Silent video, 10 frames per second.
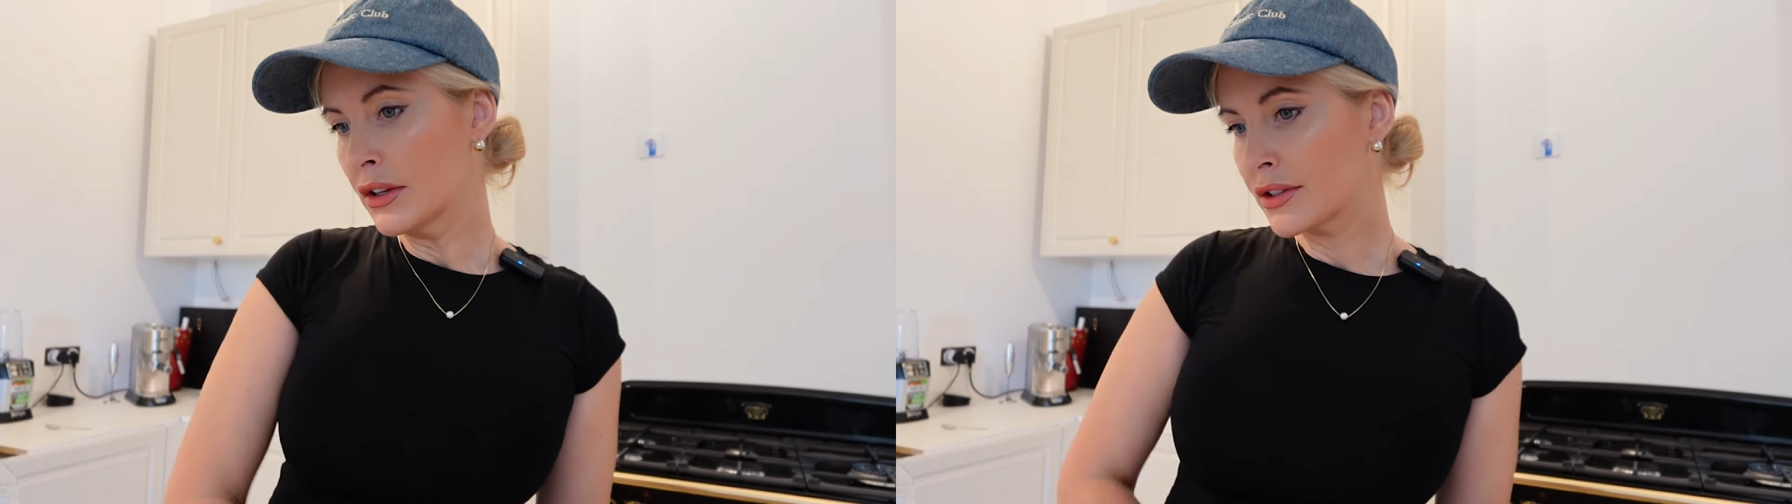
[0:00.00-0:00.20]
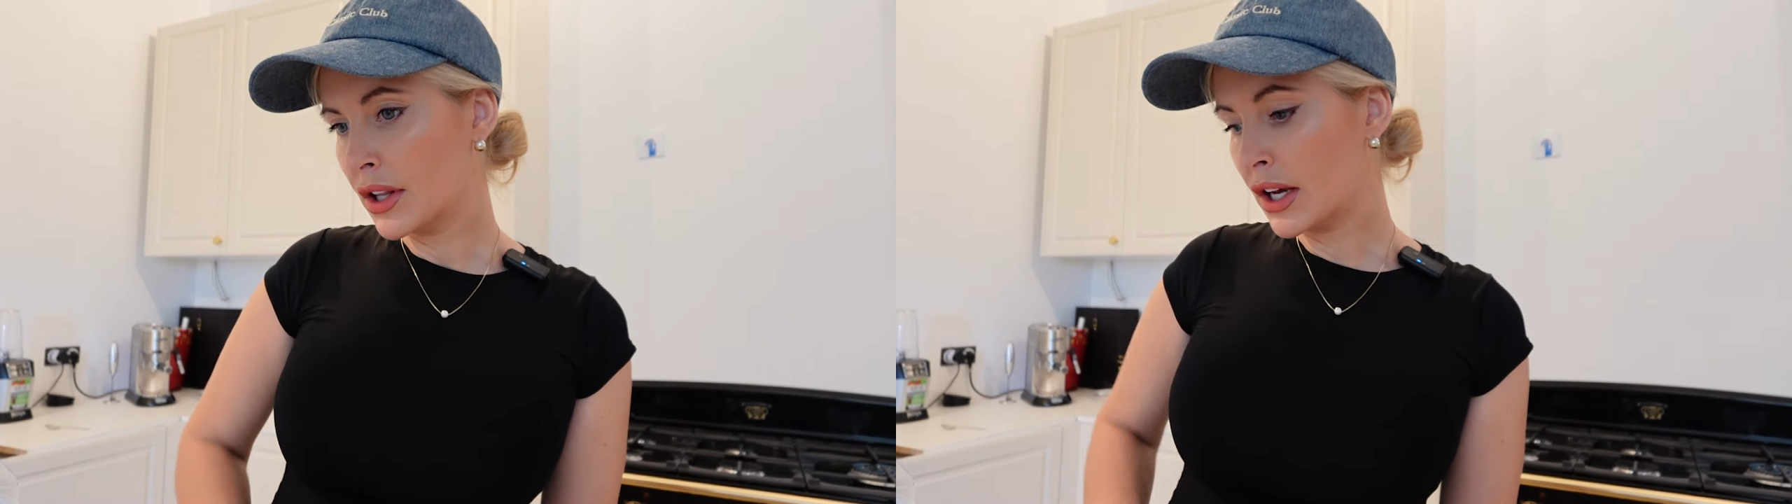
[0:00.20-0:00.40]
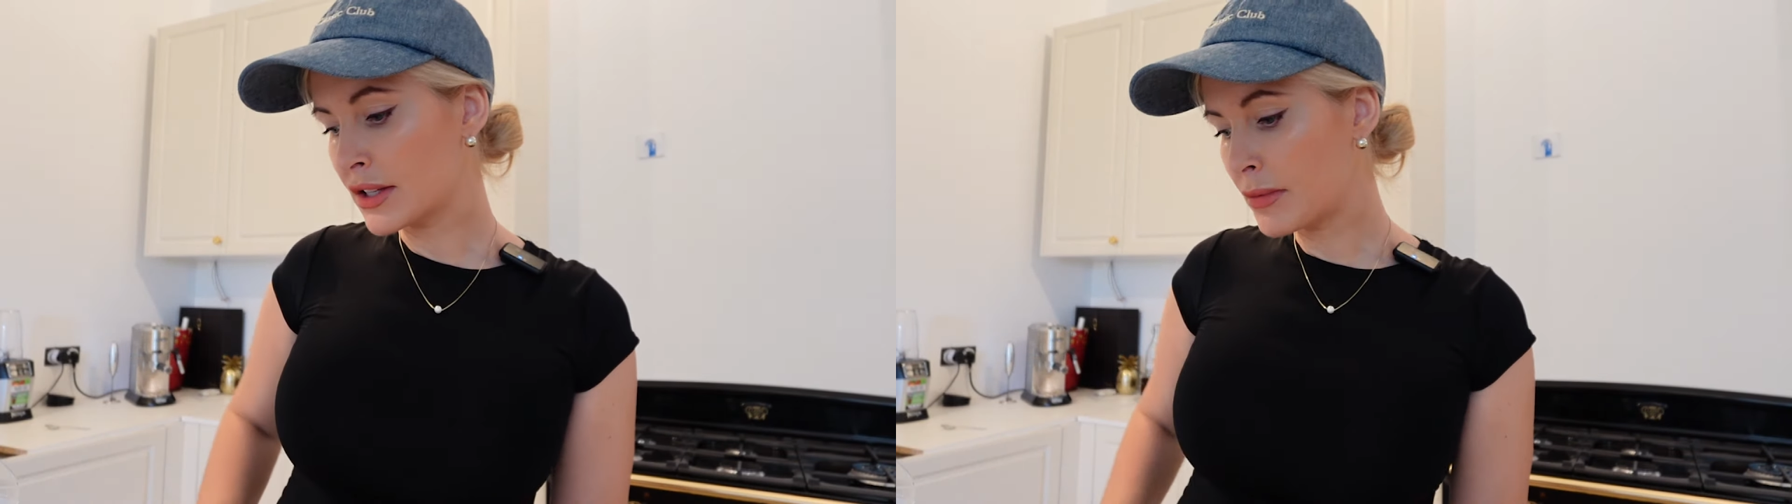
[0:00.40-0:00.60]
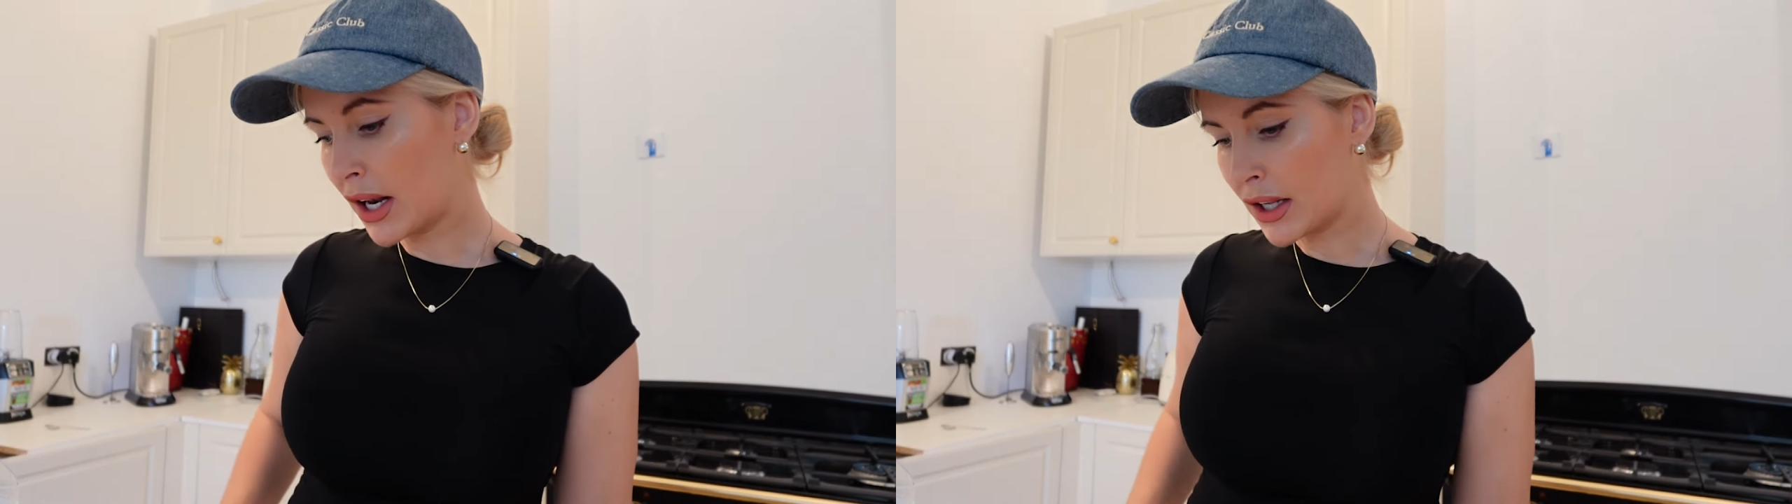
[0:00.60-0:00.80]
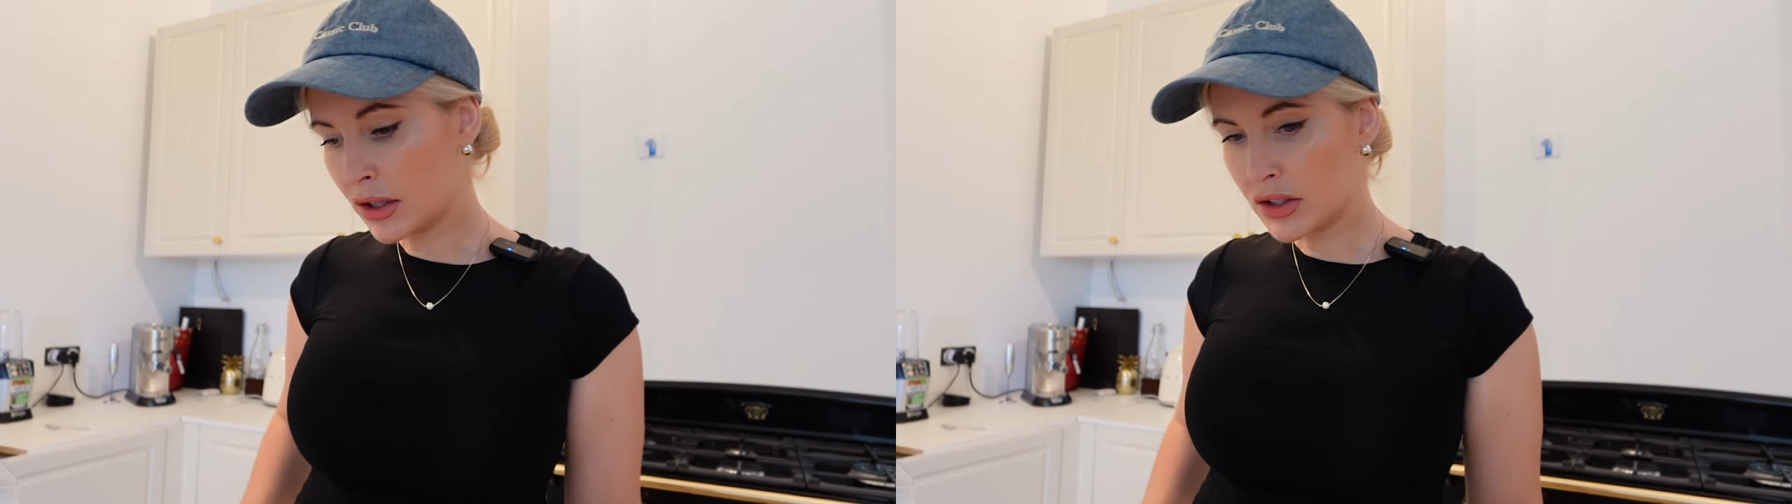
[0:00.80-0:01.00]
So that's my
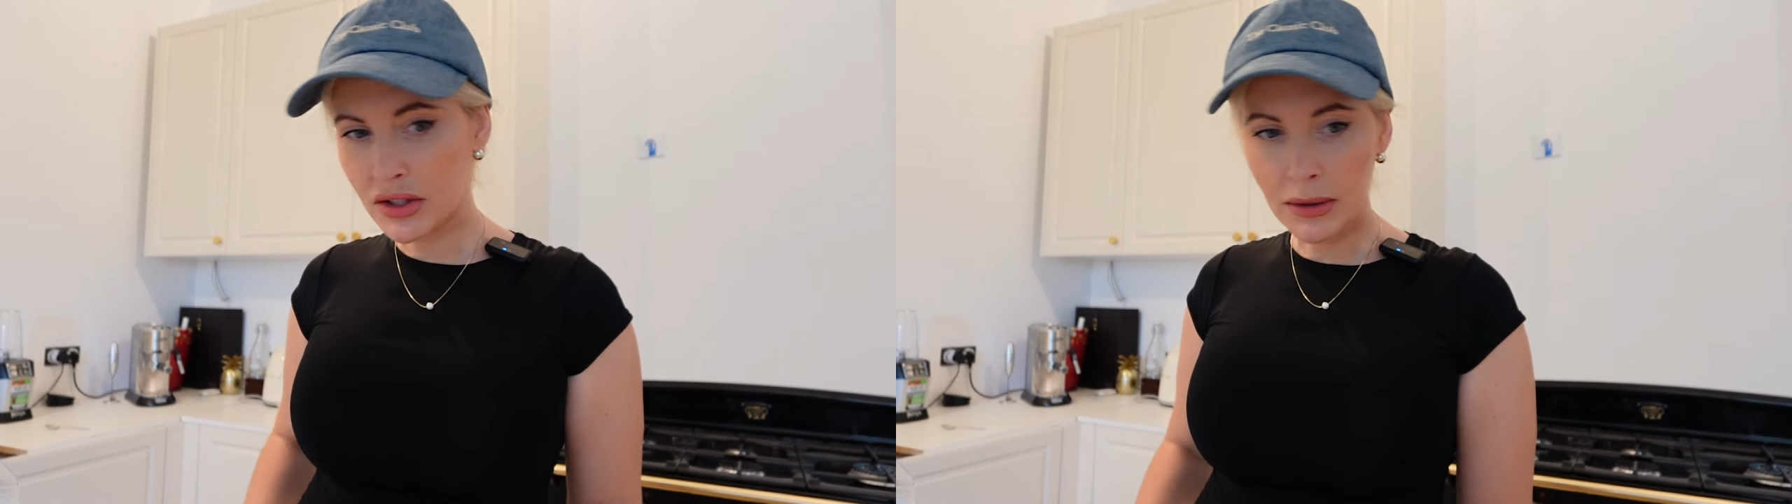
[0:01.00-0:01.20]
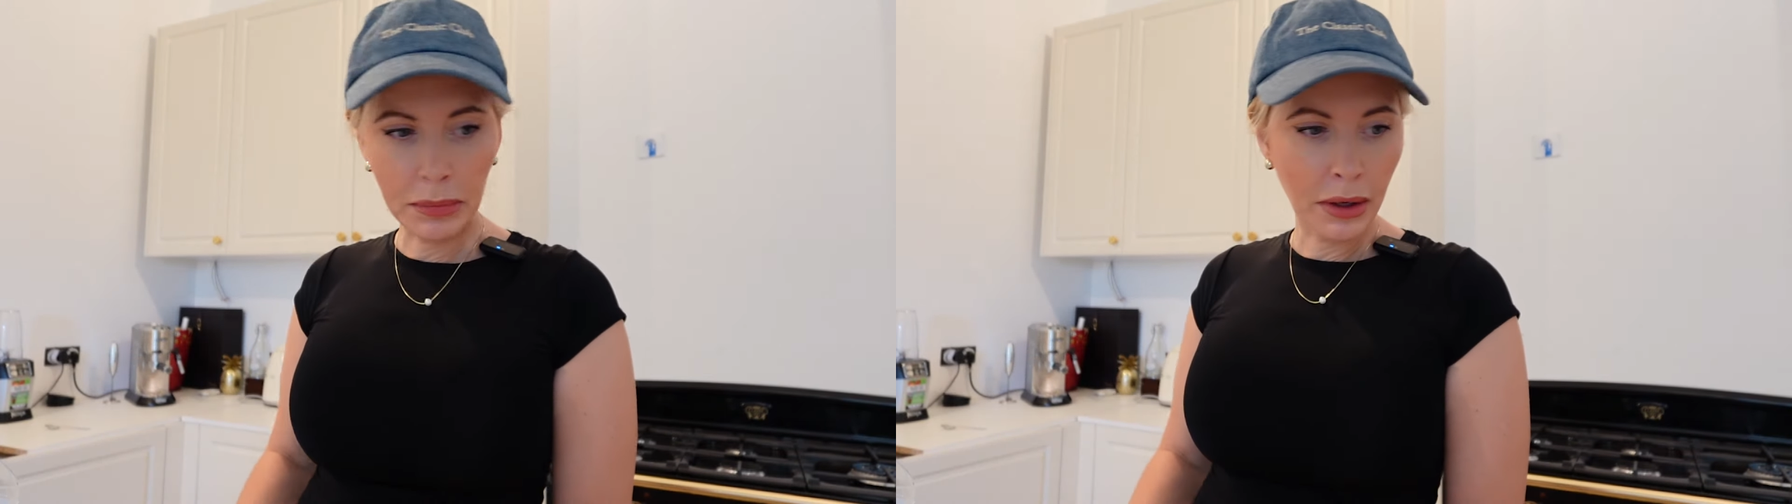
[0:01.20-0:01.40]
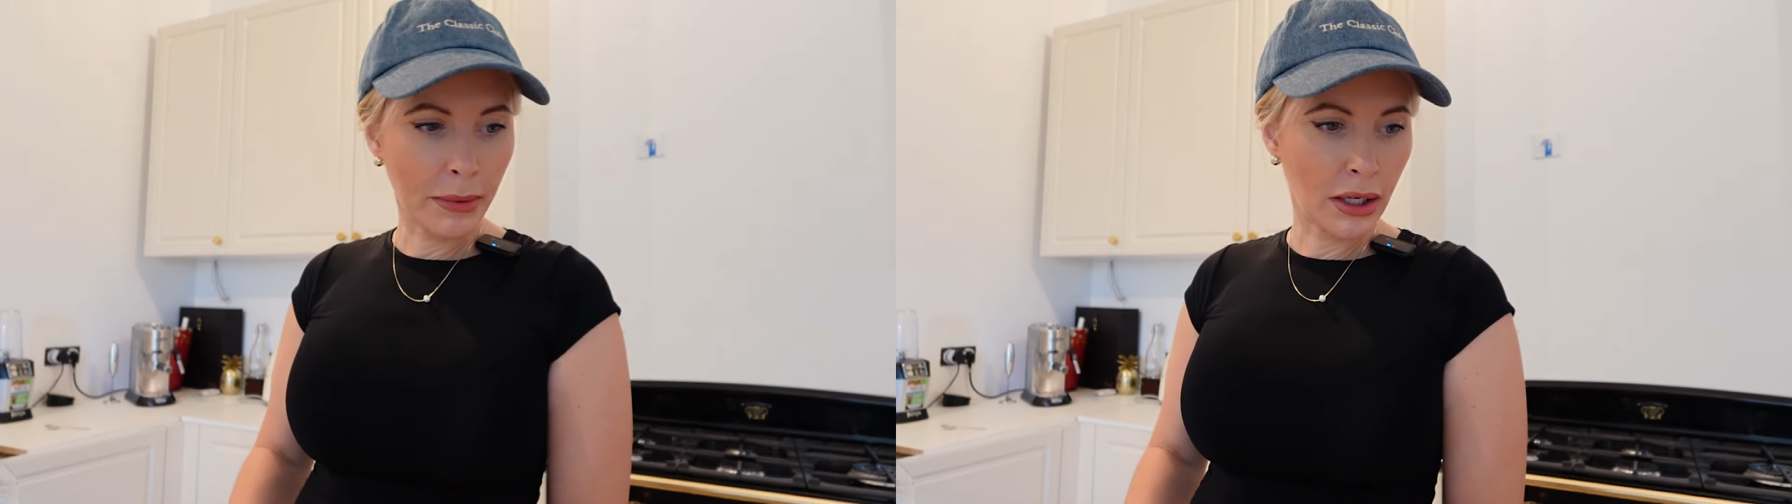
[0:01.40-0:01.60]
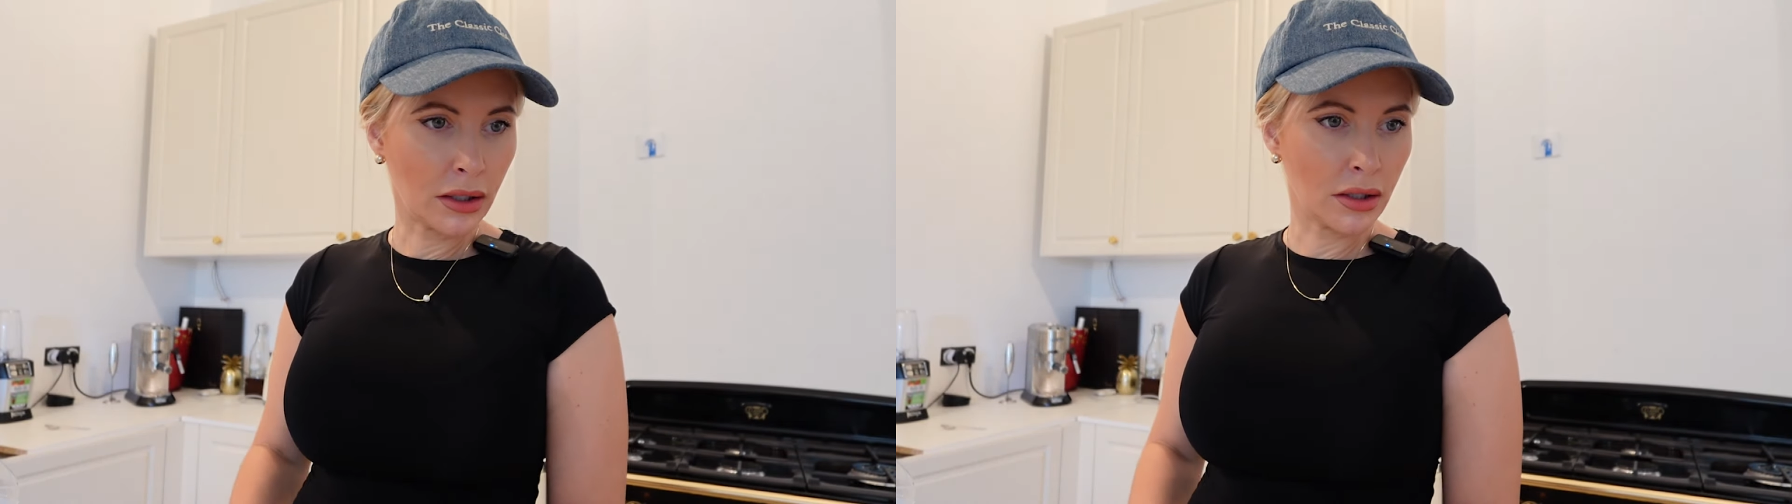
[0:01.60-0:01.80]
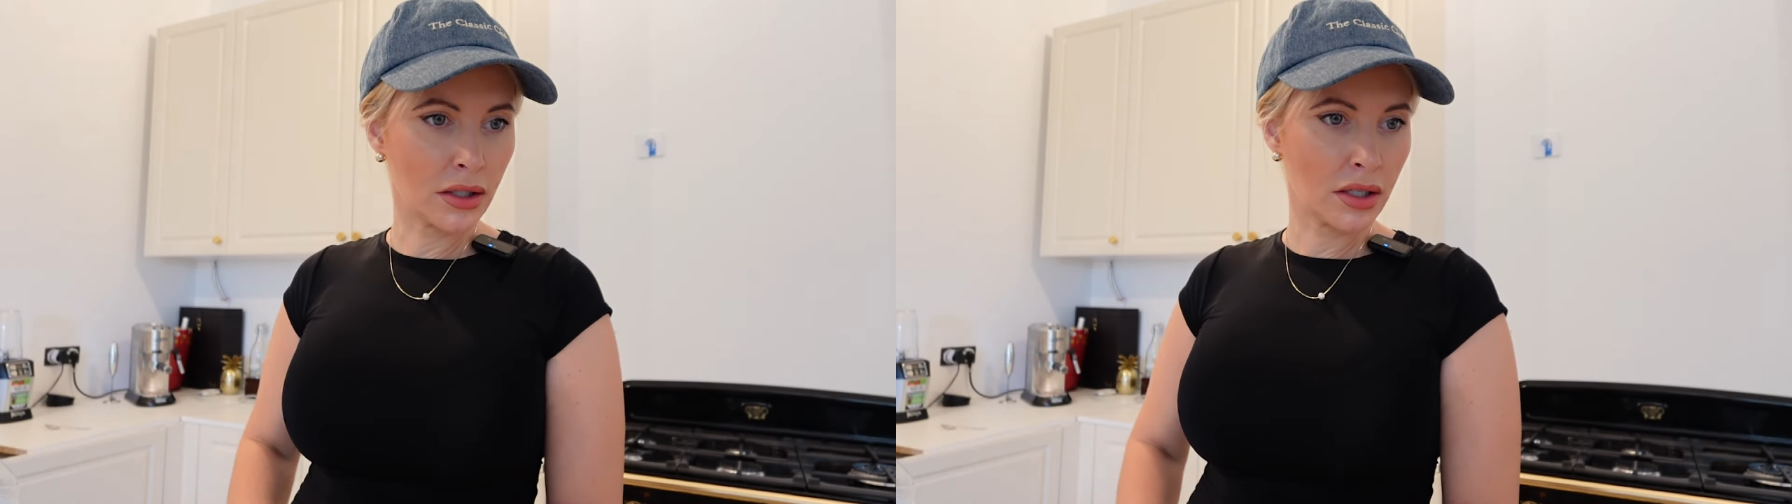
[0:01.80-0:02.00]
little
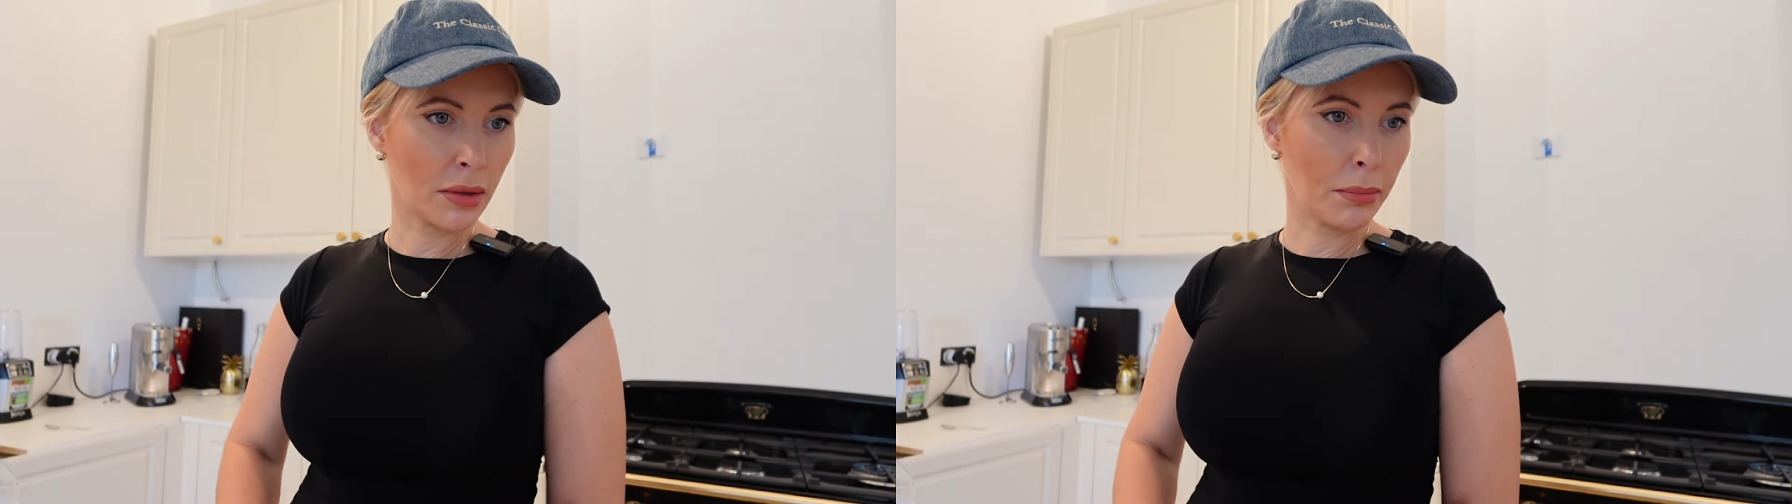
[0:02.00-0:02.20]
supplement